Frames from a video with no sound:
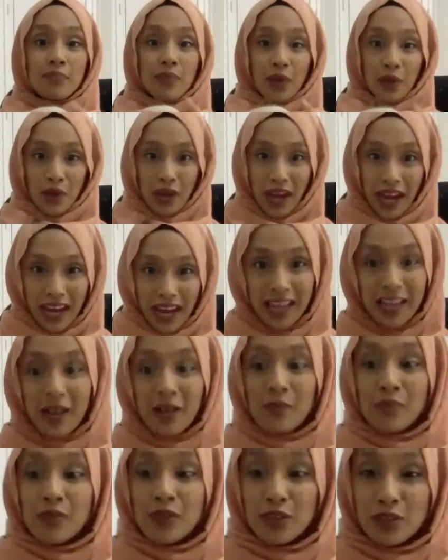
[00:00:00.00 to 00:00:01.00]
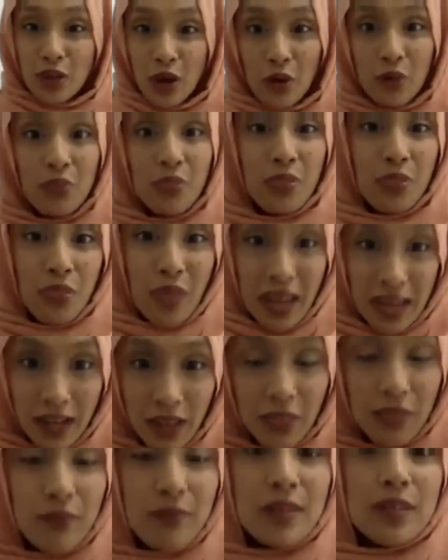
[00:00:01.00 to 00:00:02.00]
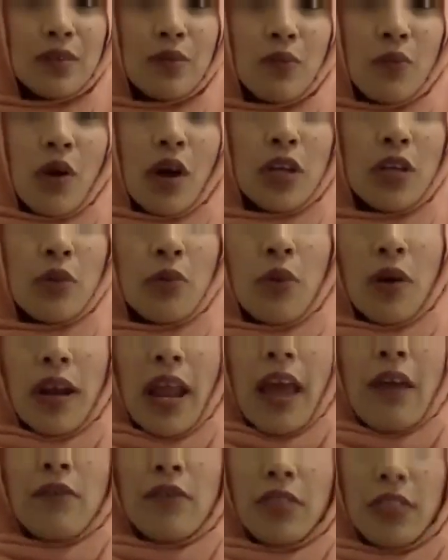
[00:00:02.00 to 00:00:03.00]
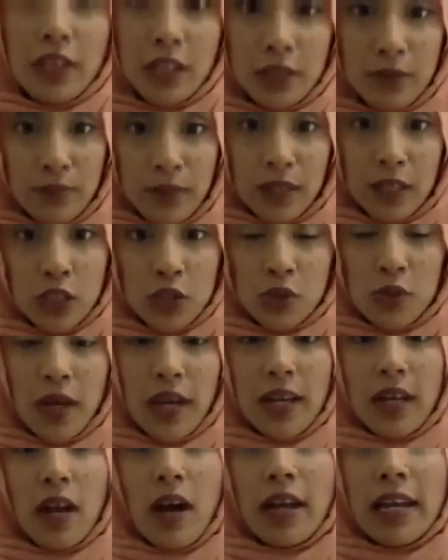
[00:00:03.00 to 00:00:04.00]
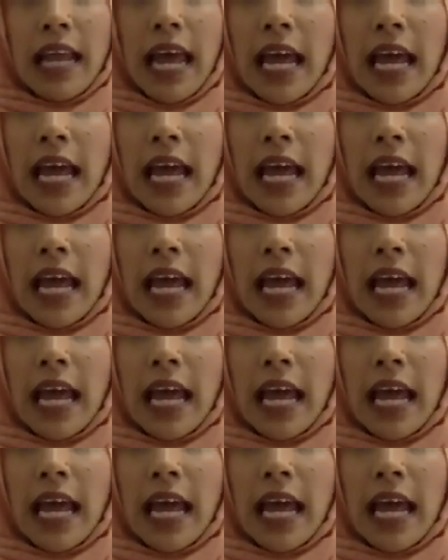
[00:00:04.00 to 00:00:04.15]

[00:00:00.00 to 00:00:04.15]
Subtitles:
okay? So another reason why you want everything to be in a straight line,